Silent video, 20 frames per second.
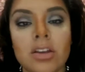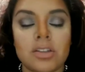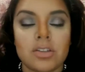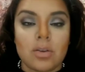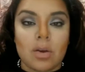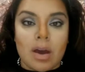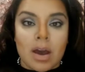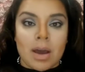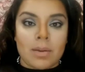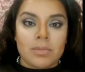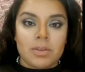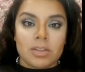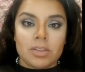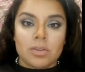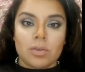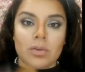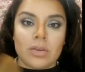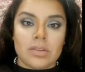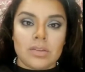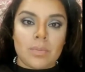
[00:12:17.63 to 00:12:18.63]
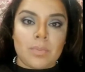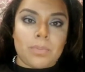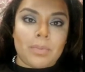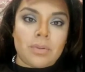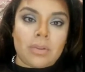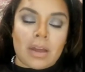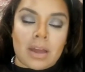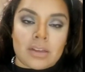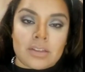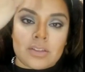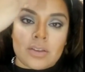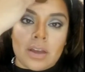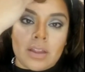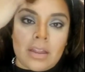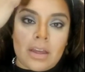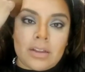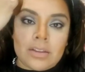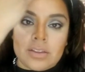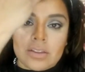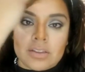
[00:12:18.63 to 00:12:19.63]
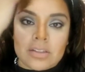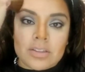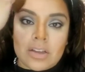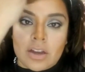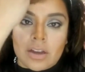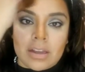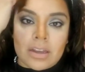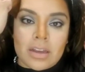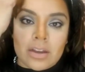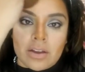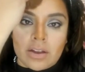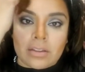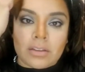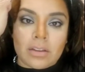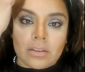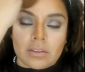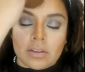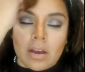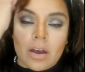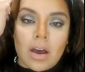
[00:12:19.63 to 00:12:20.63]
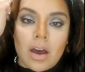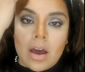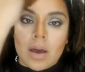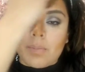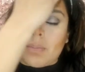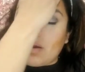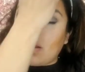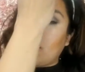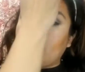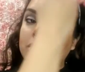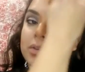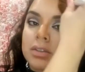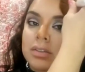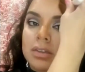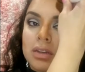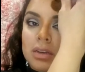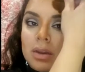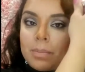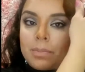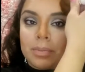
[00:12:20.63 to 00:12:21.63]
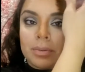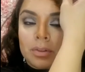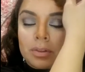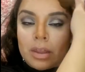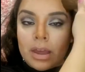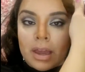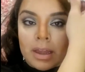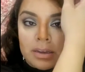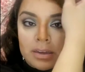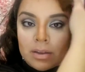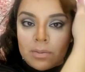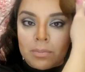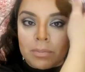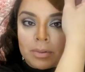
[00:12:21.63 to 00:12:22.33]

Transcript: So I'm just going to blend. So I like to start here at the top and I'm just going to blend.